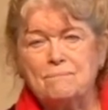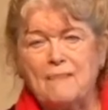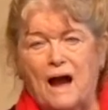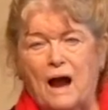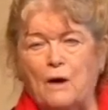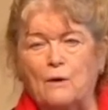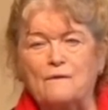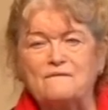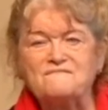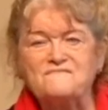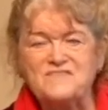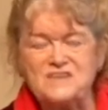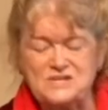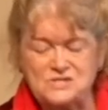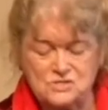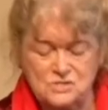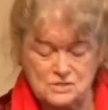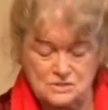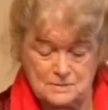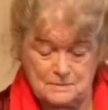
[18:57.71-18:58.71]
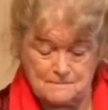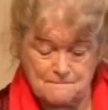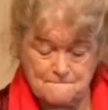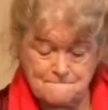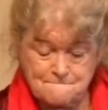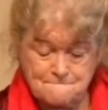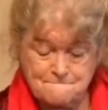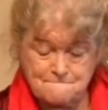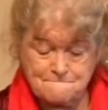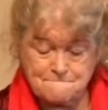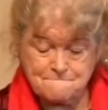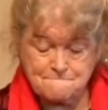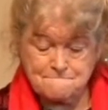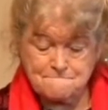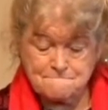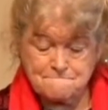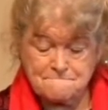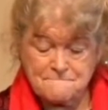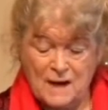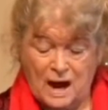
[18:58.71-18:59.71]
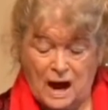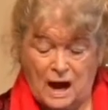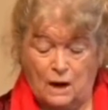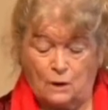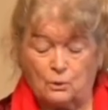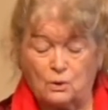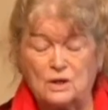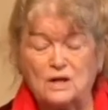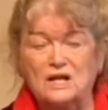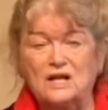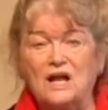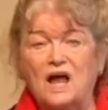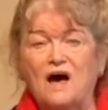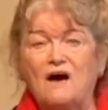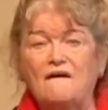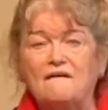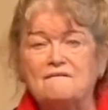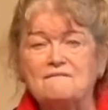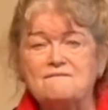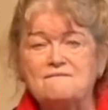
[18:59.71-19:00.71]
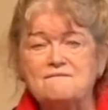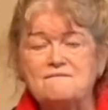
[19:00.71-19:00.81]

our vision, our love,